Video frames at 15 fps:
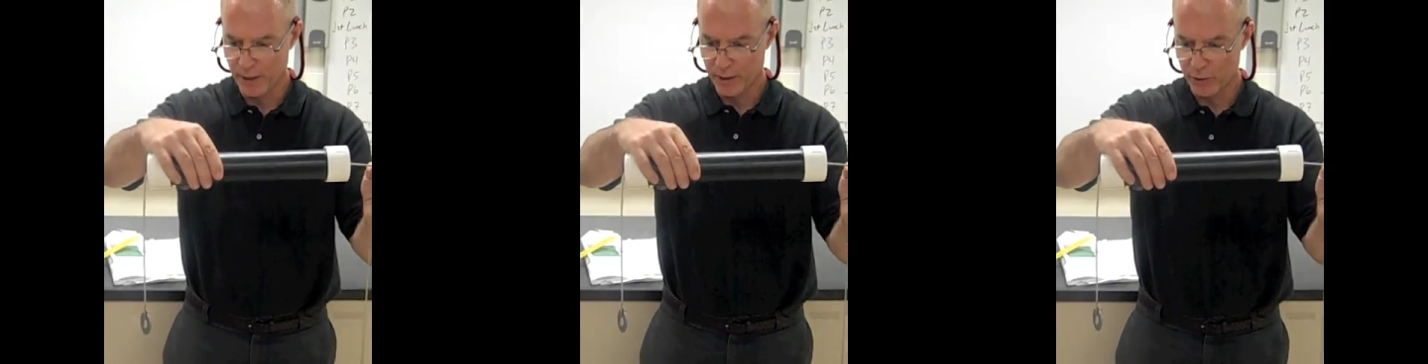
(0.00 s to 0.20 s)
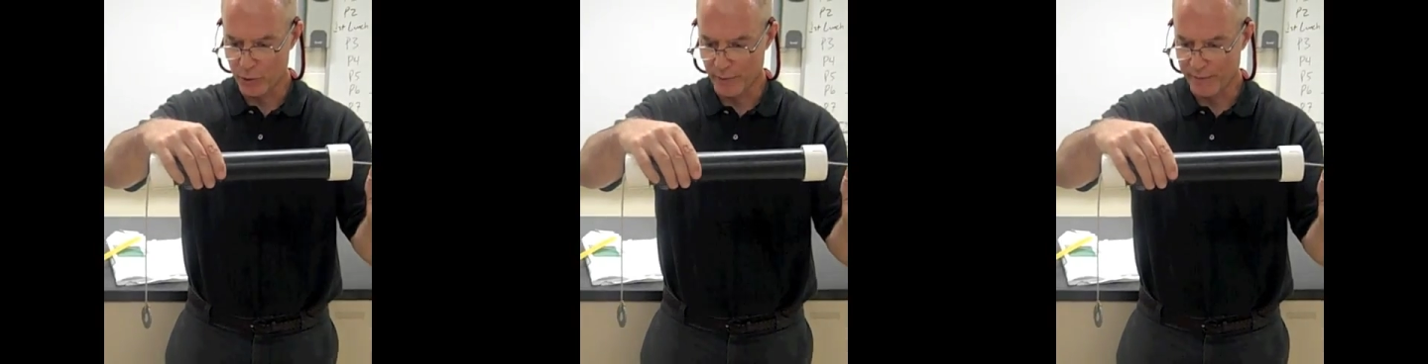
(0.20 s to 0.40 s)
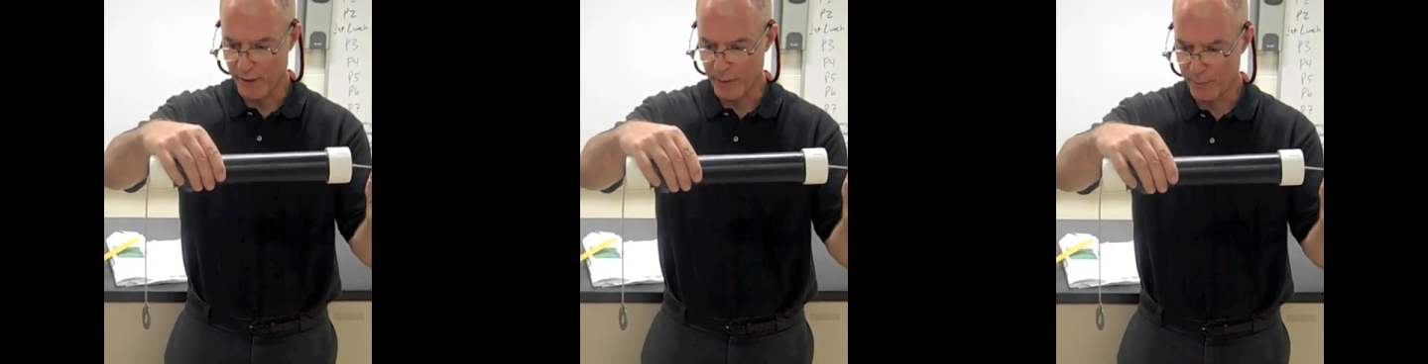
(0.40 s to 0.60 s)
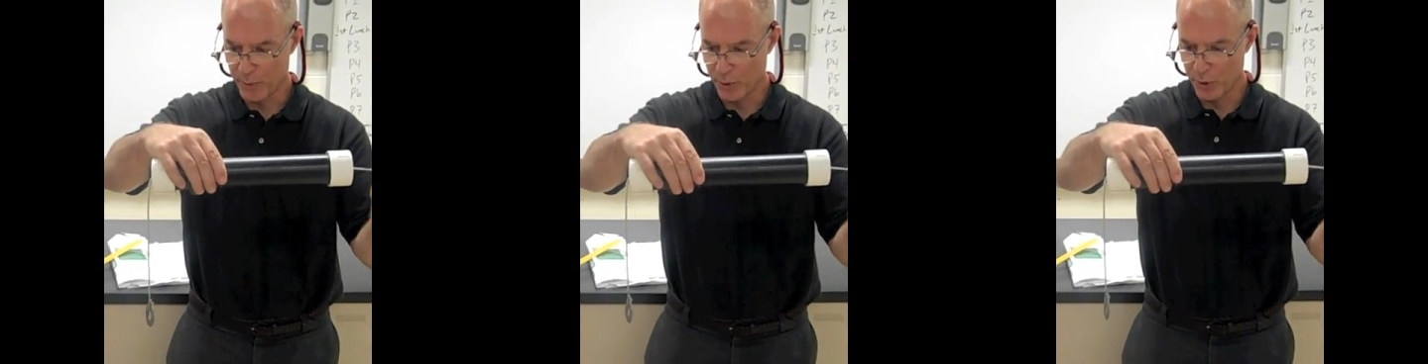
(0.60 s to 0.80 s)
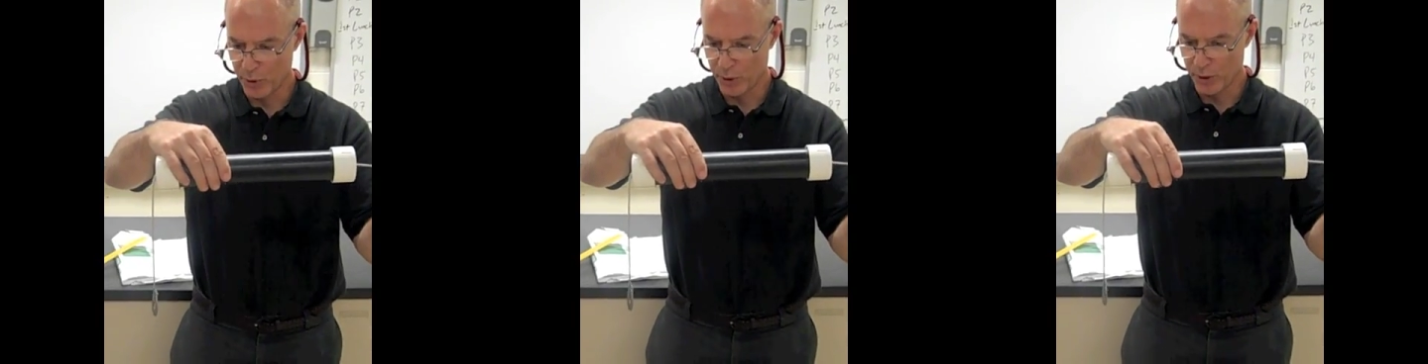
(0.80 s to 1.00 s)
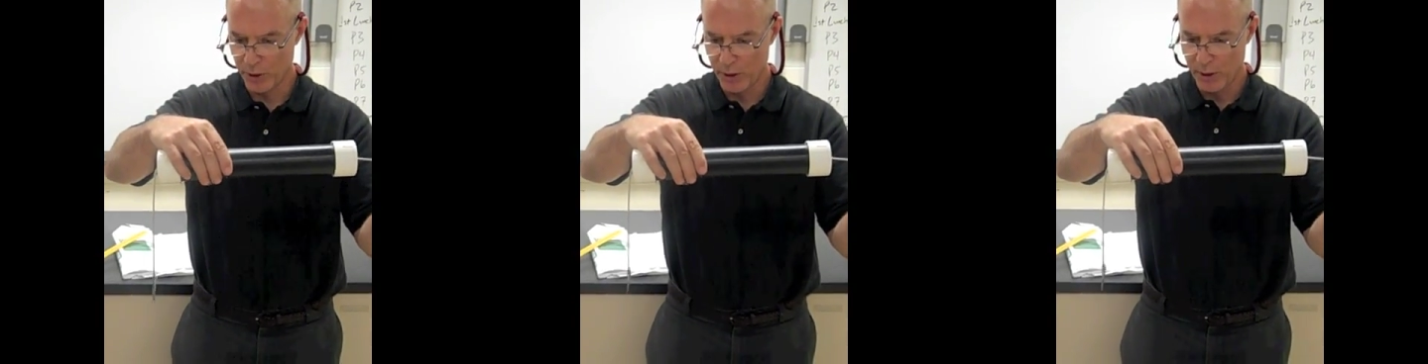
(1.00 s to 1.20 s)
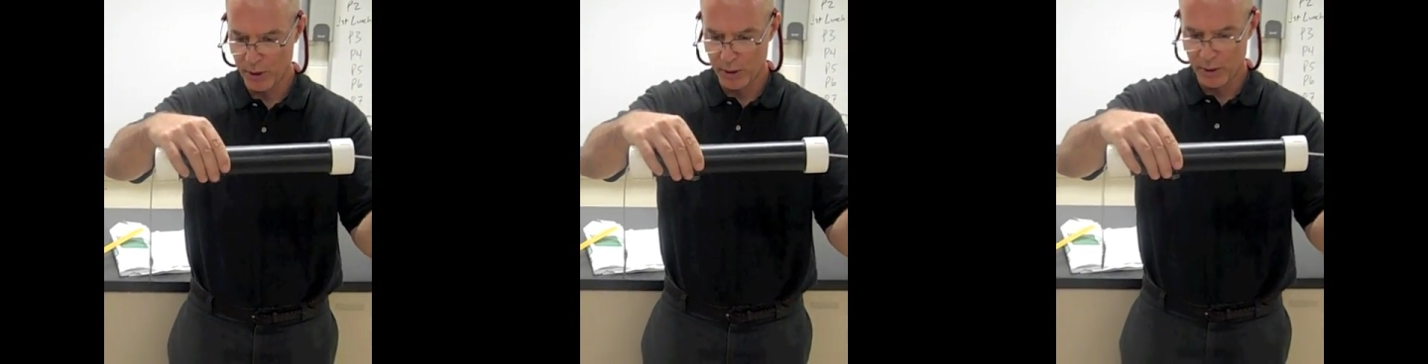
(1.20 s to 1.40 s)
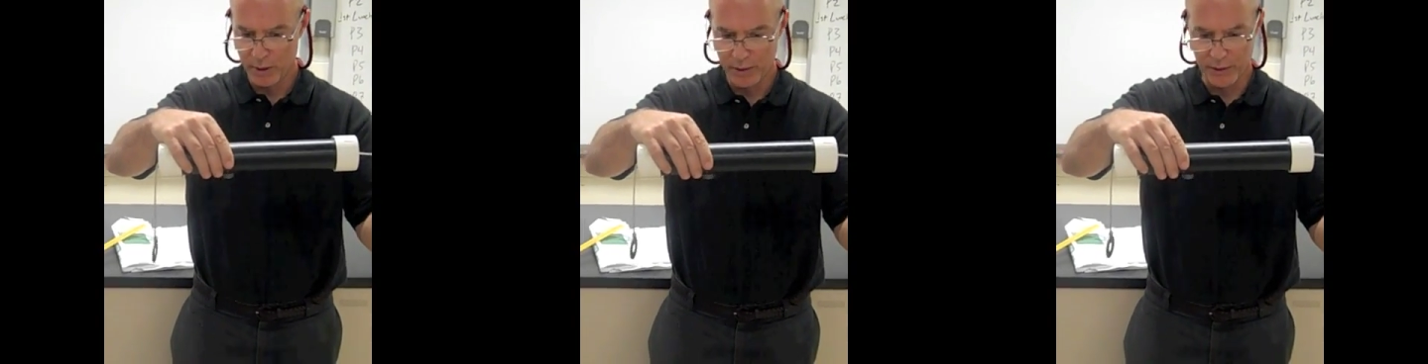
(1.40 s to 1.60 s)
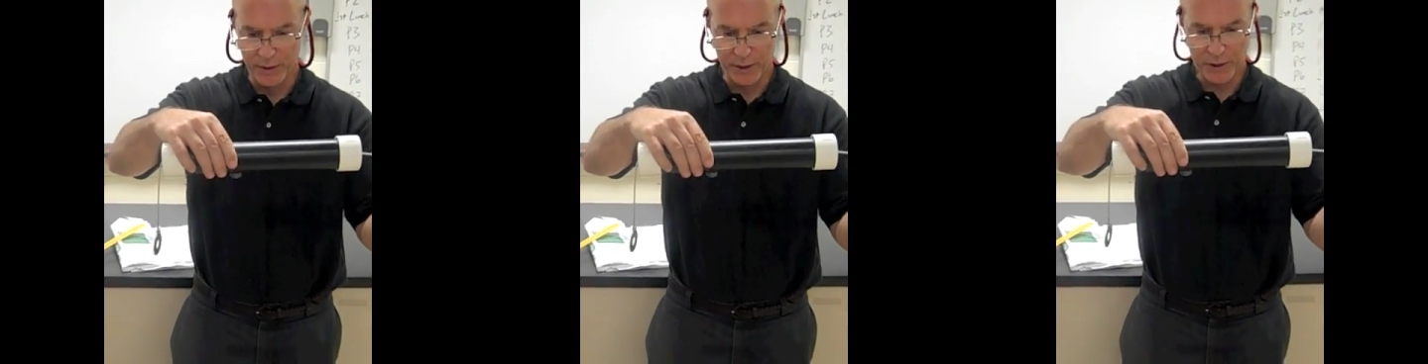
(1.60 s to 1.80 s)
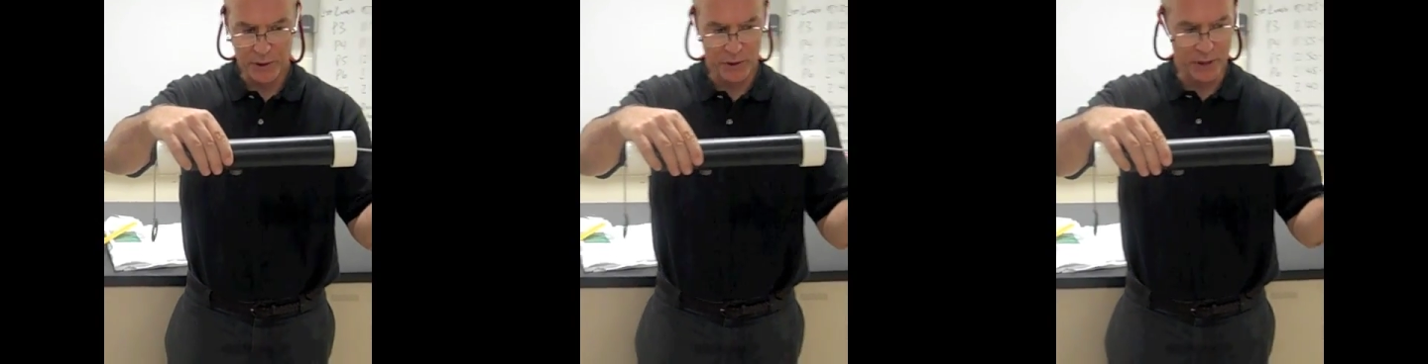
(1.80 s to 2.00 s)
So if I pull
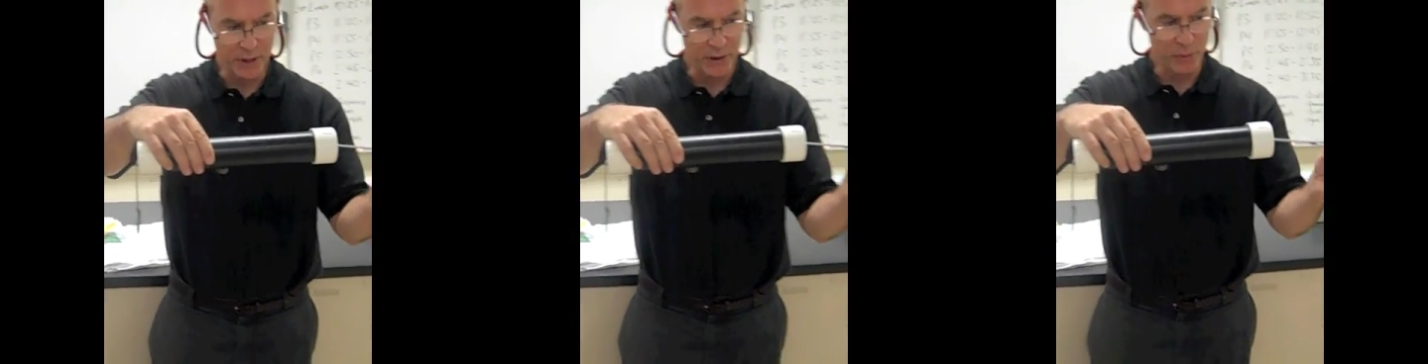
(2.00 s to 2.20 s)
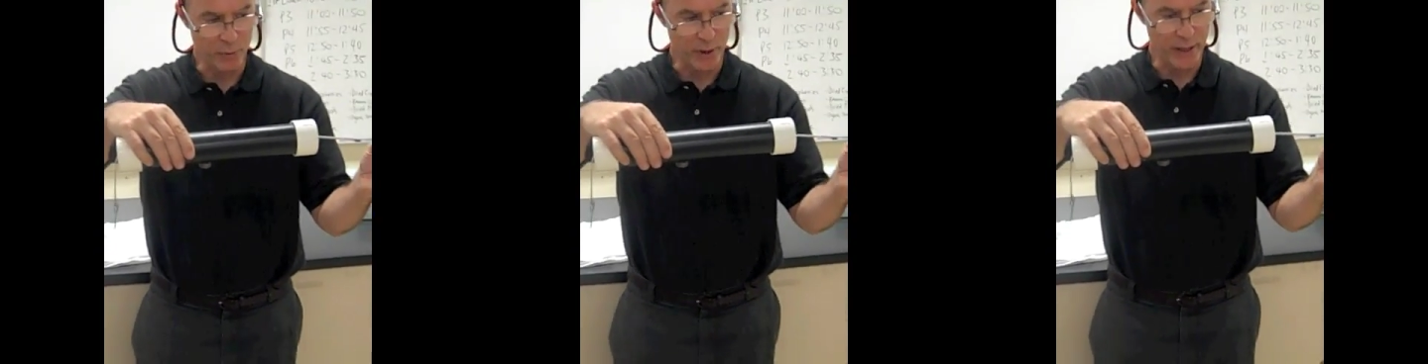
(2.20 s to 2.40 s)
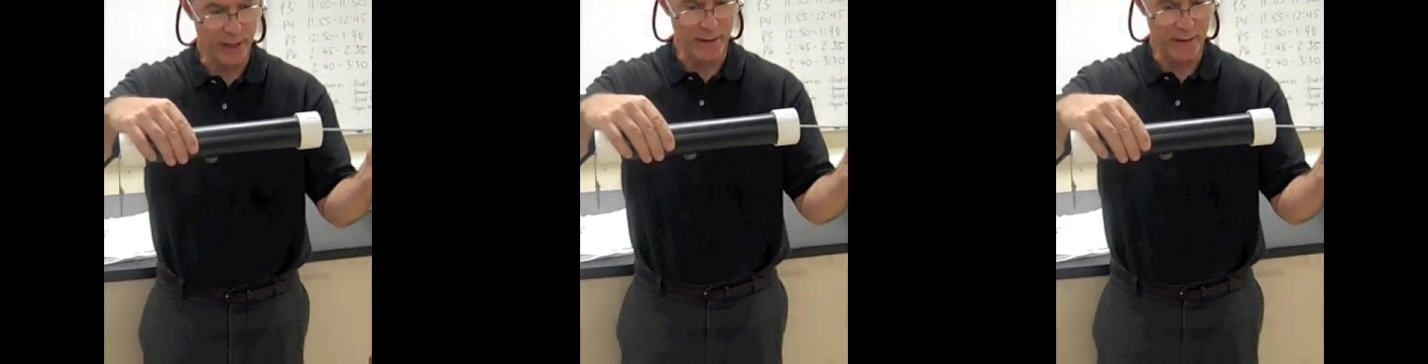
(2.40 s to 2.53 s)
this way,